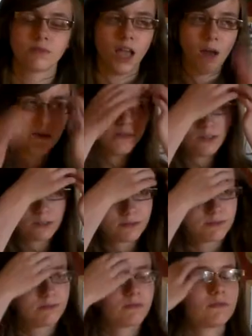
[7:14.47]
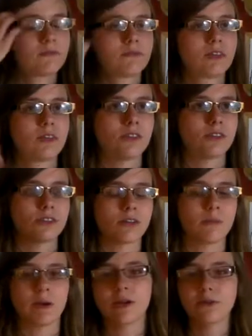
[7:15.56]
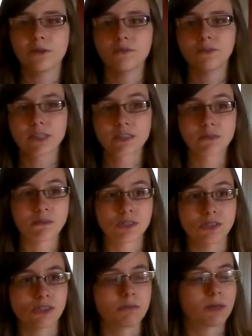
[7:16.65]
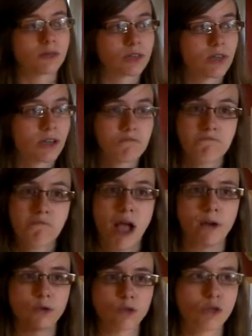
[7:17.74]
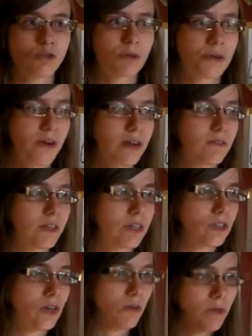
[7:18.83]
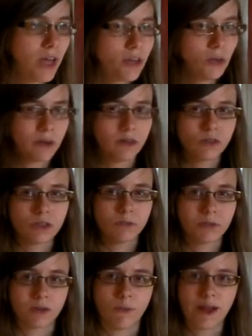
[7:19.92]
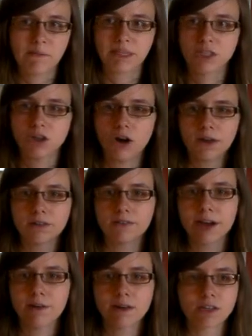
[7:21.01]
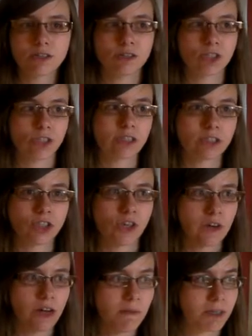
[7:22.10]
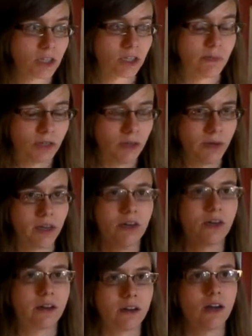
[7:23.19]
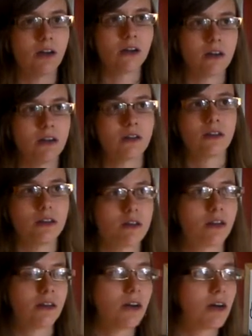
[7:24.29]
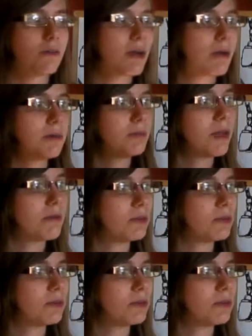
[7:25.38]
However, this isn't about how you can fix them, this is about how you can use them creatively. So, you can use them with a rambly, talkative character who just doesn't shut up and just keeps going on and on and on and on and on, rambly,